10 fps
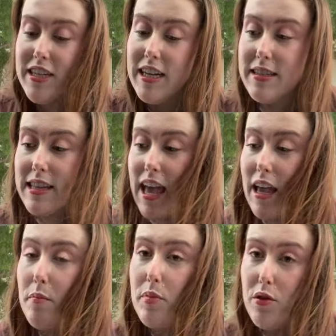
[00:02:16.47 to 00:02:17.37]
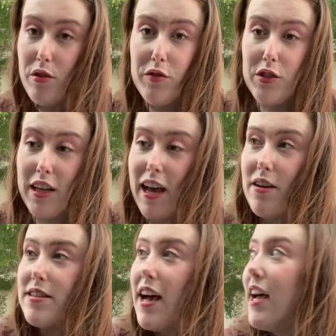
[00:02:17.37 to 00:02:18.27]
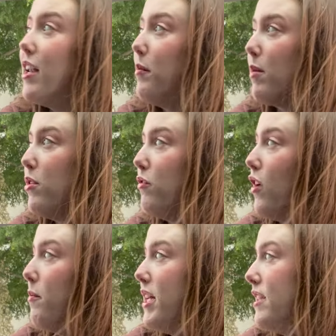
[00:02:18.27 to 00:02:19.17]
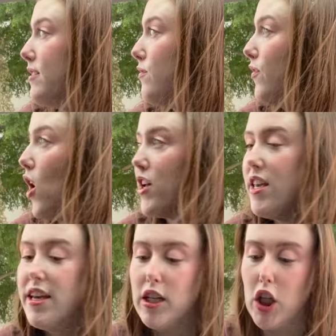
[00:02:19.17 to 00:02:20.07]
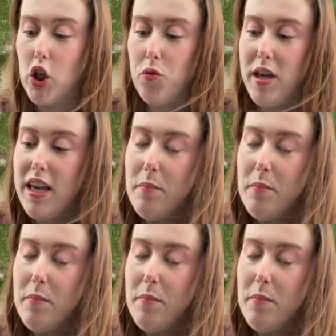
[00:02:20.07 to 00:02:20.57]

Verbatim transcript: It is a beautiful day outside, and by beautiful, I mean it is foggy and gloomy,